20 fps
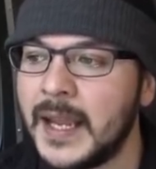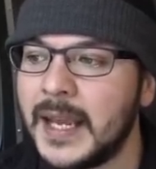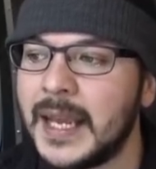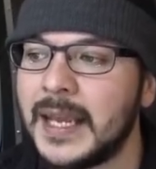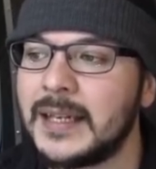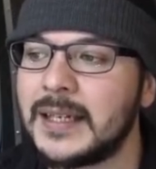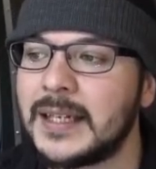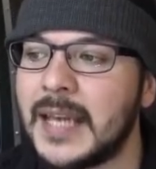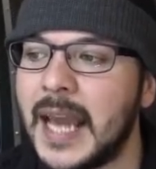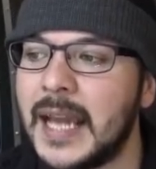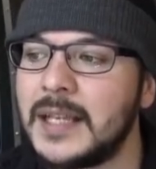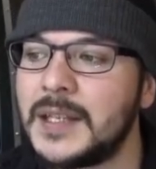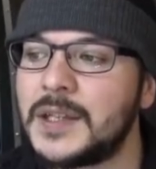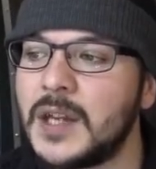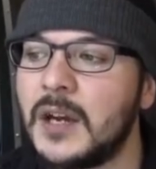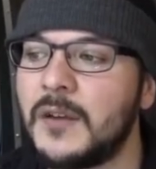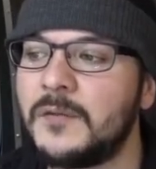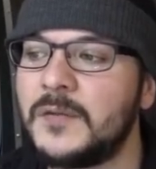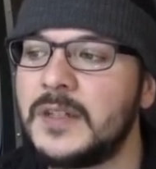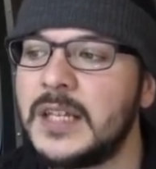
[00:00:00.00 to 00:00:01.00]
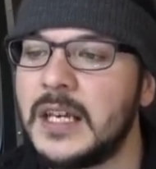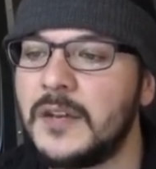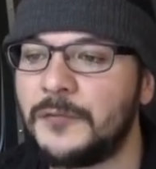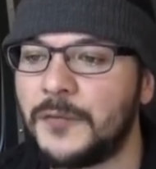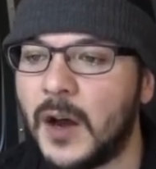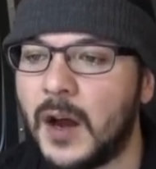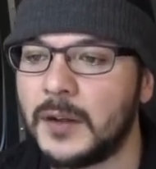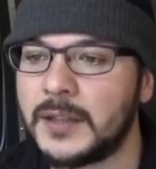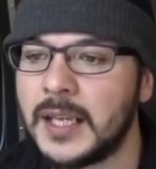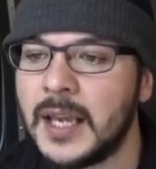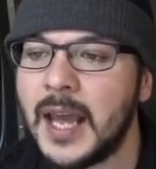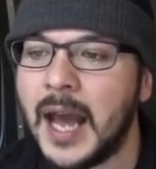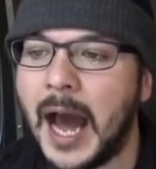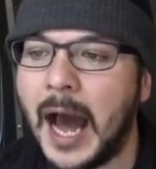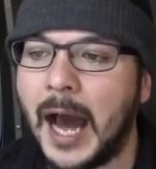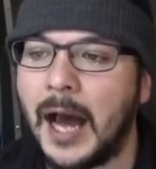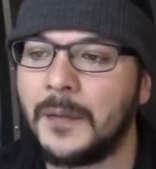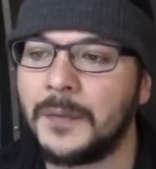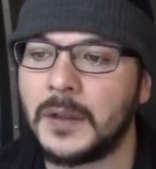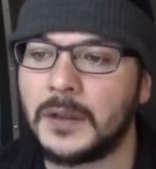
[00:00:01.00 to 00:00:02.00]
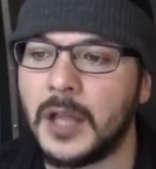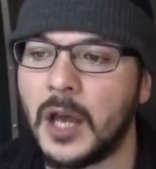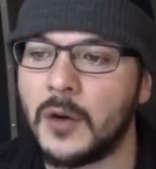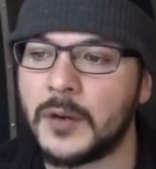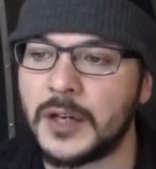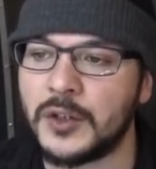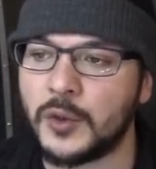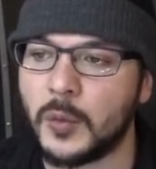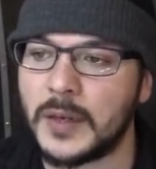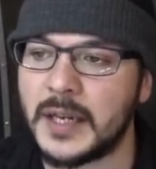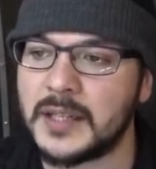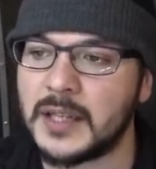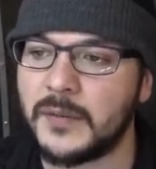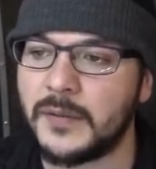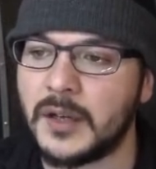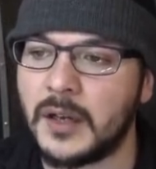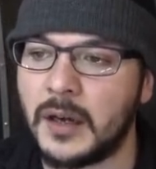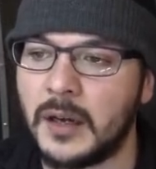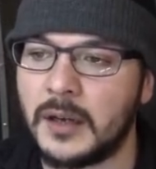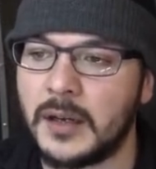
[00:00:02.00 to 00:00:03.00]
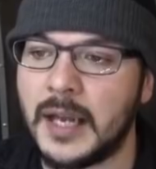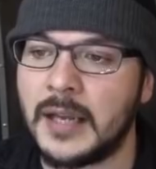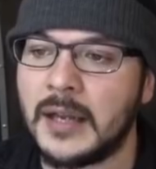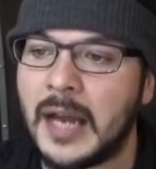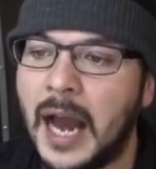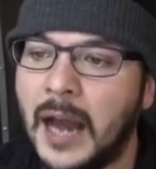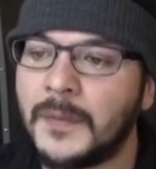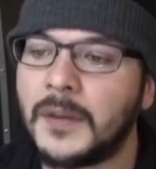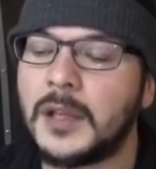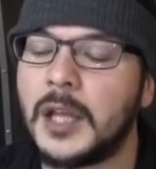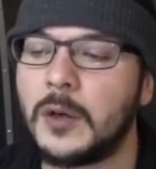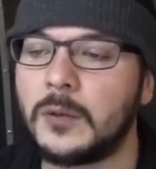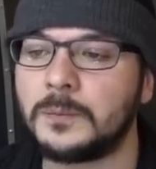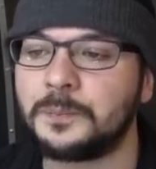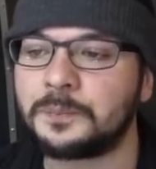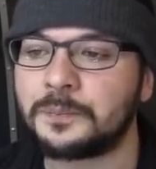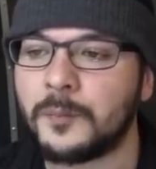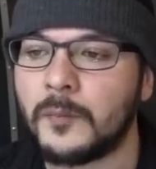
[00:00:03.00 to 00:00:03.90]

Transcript: in case of default on the loan in 20, uh, on the loan.